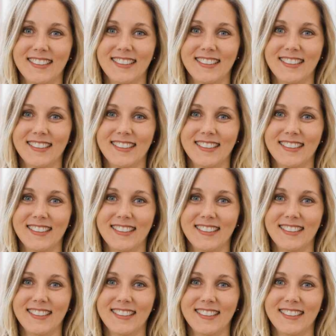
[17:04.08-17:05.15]

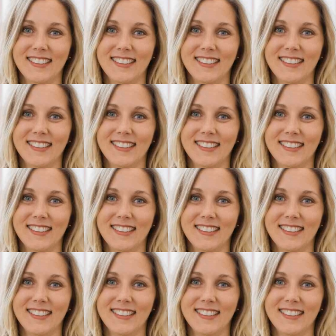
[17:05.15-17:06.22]

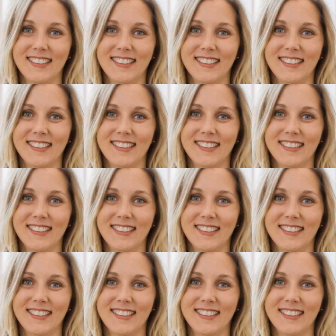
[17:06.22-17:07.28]

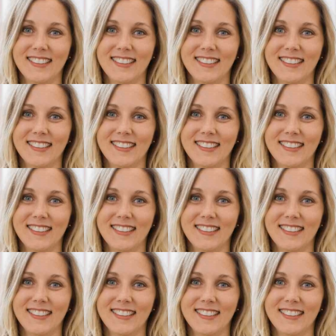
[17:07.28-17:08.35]

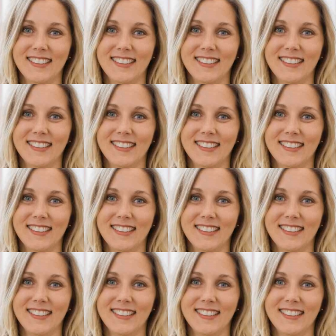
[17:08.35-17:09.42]

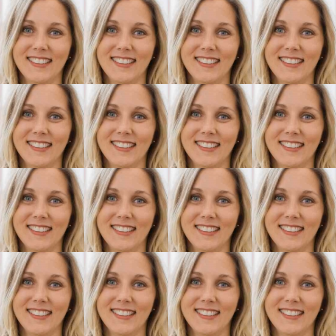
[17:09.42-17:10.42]
This is a still picture; no speech is visible.